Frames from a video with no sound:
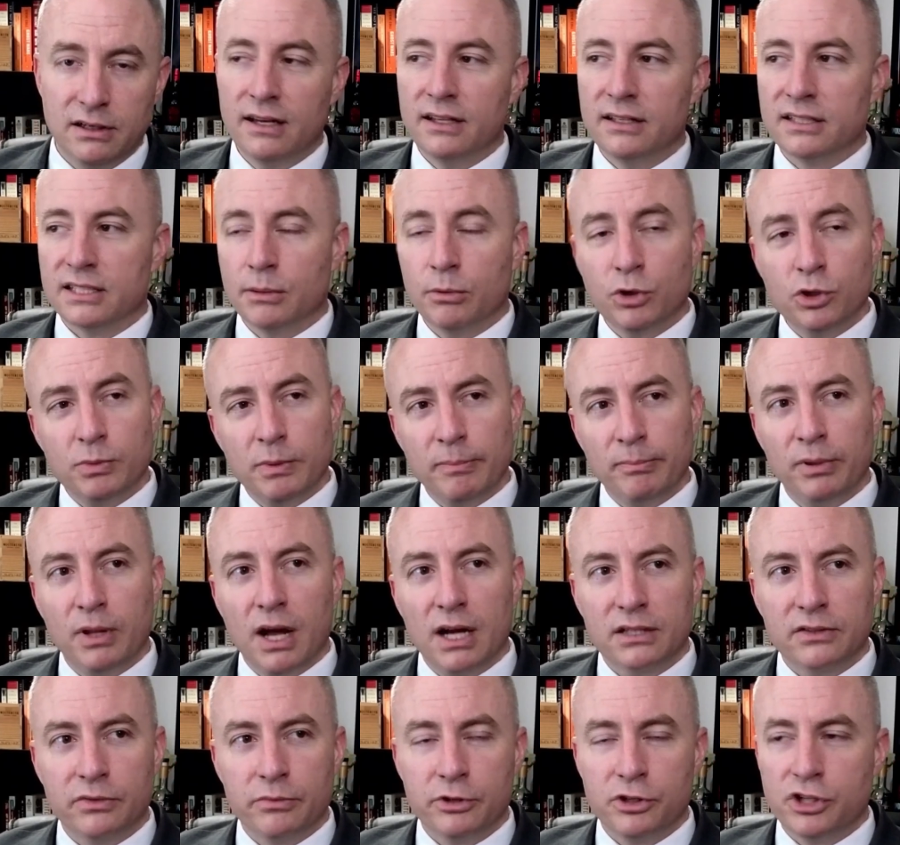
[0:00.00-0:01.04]
Someone who's been
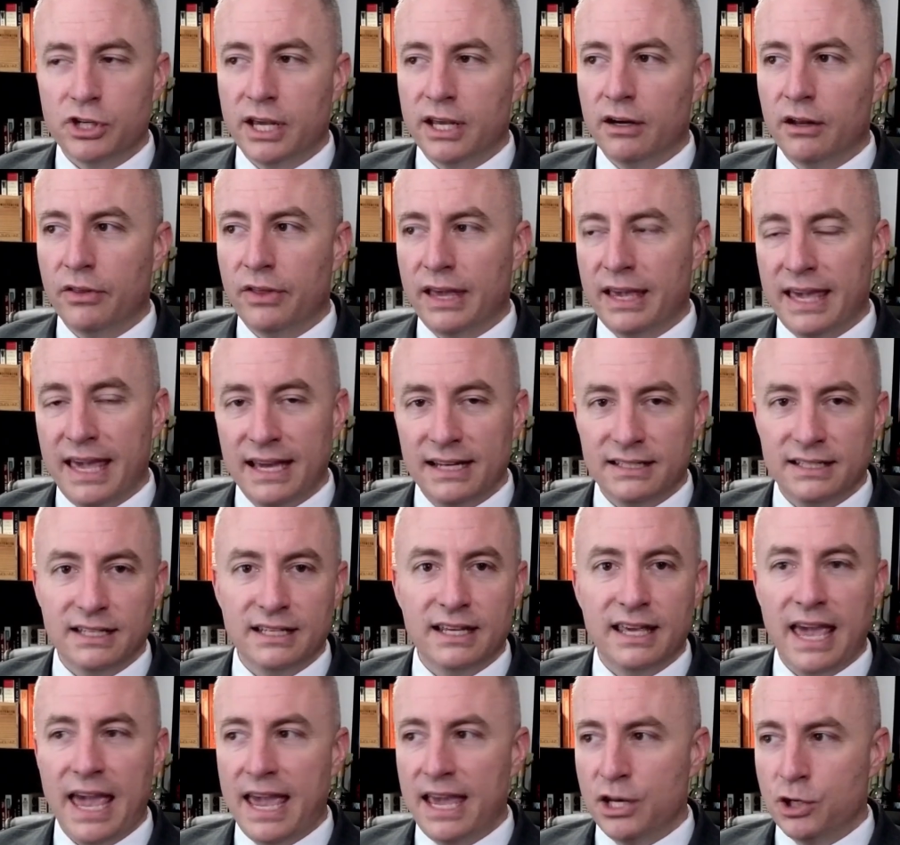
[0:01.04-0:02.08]
blocked from the channel, they can't
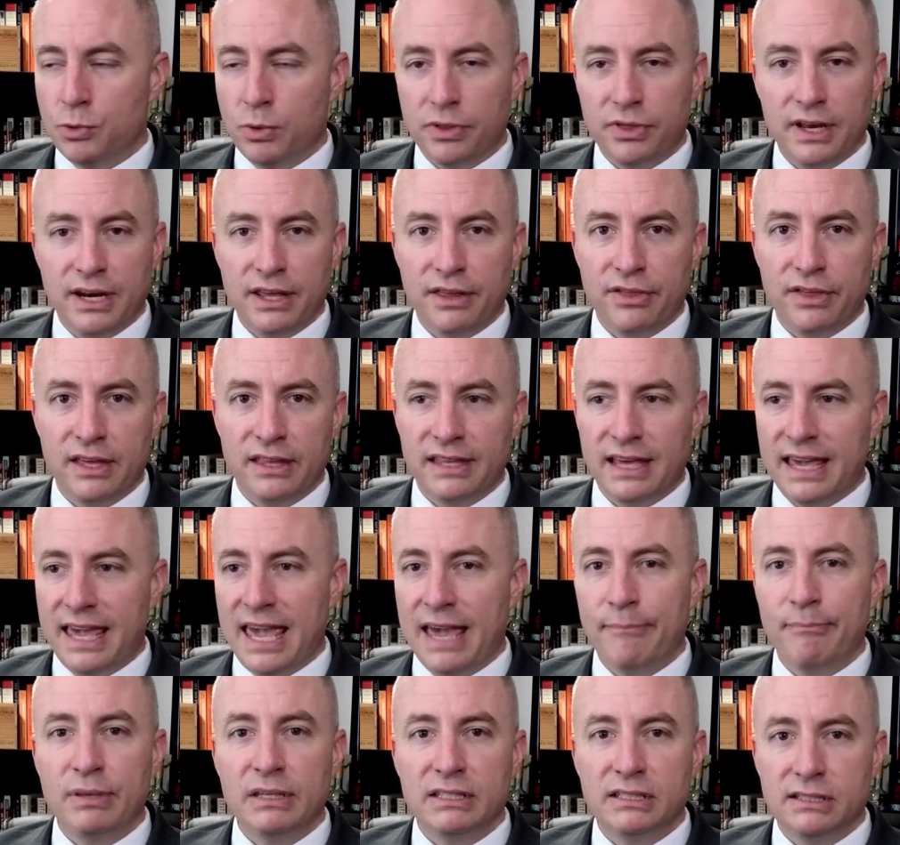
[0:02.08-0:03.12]
engage with anything, they
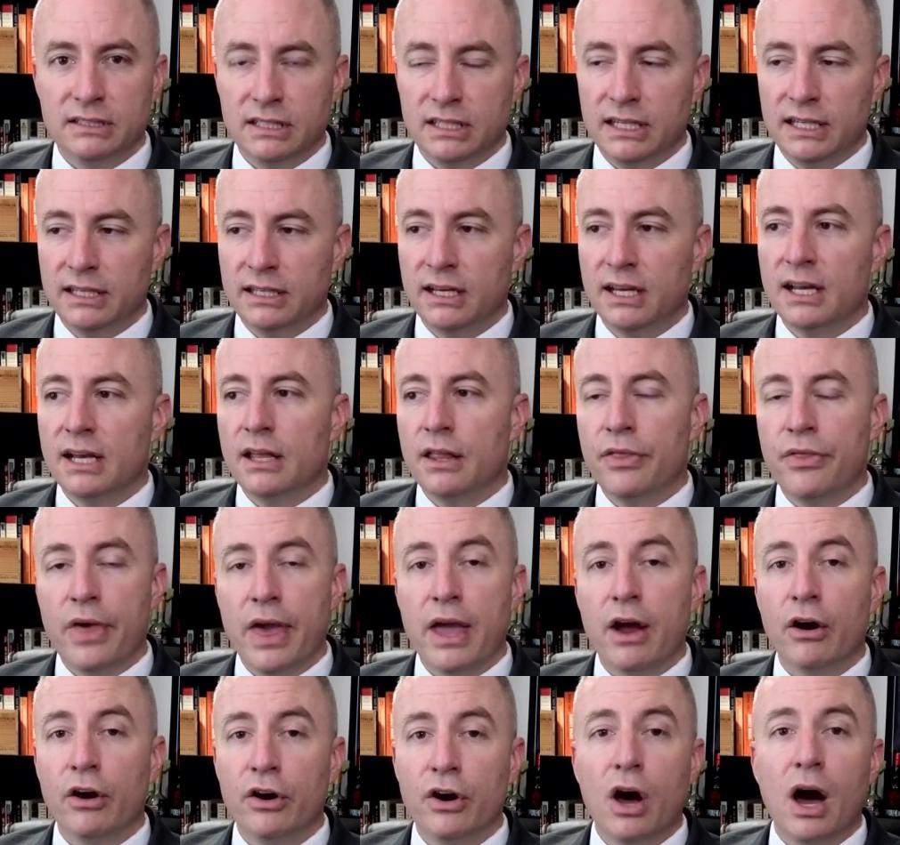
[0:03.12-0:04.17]
can't be seen, they
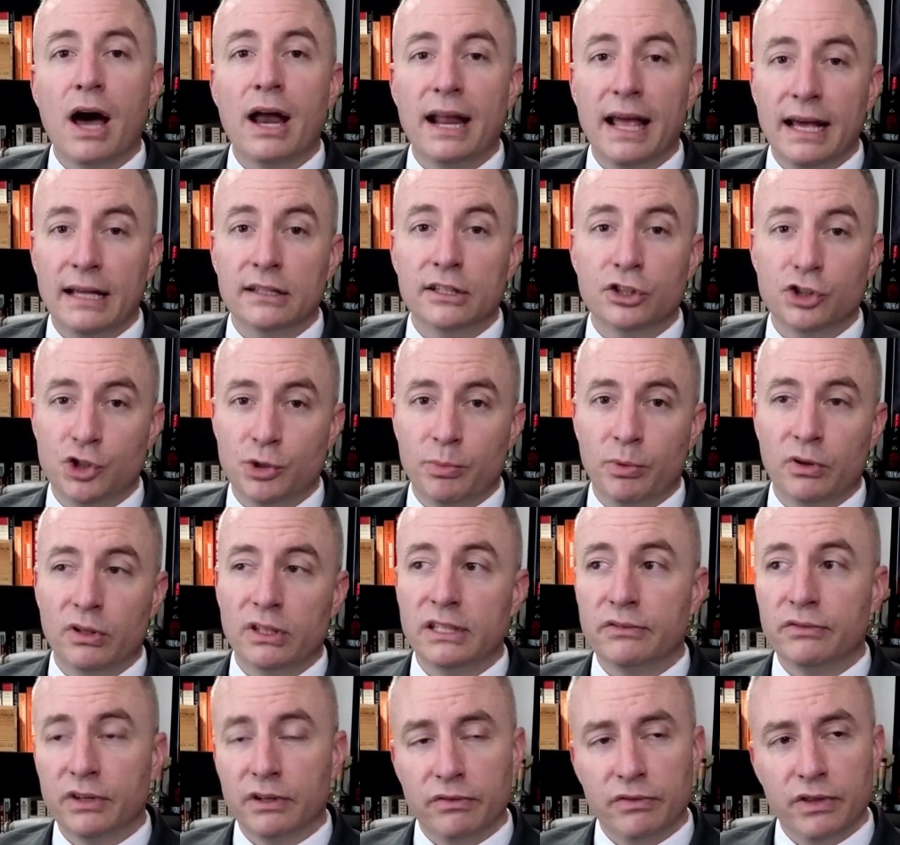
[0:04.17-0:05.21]
are not eligible,
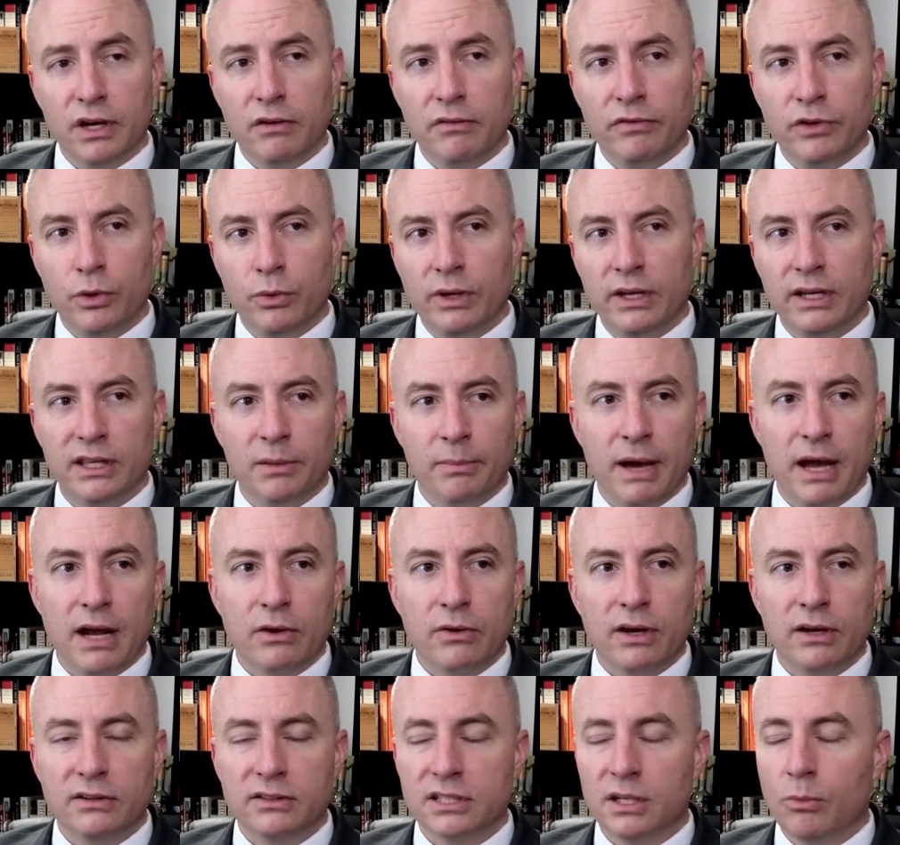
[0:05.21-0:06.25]
even if they're viewing in the
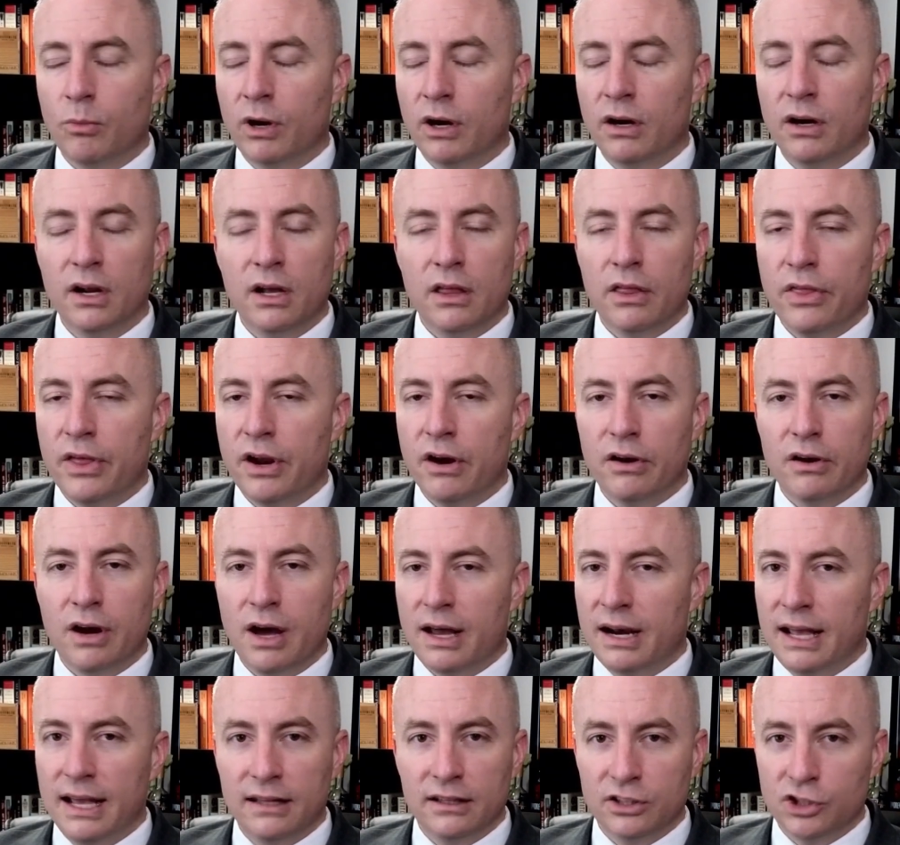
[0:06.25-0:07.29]
background somewhere, they are not
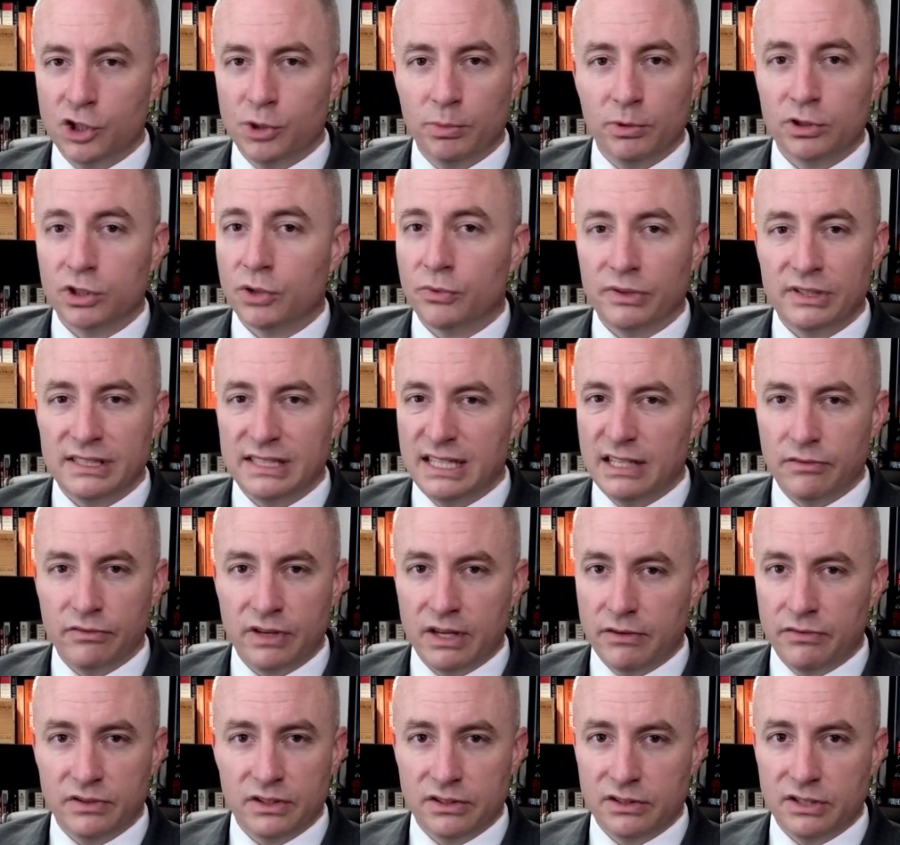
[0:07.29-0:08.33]
eligible to receive
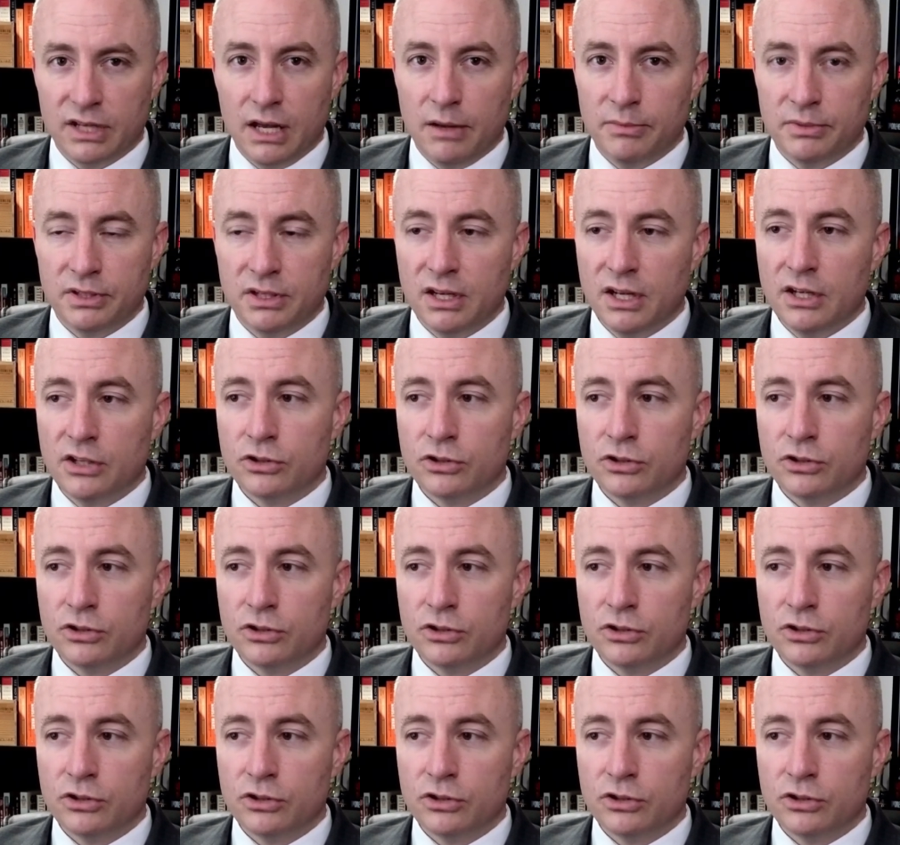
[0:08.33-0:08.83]
gifted subs.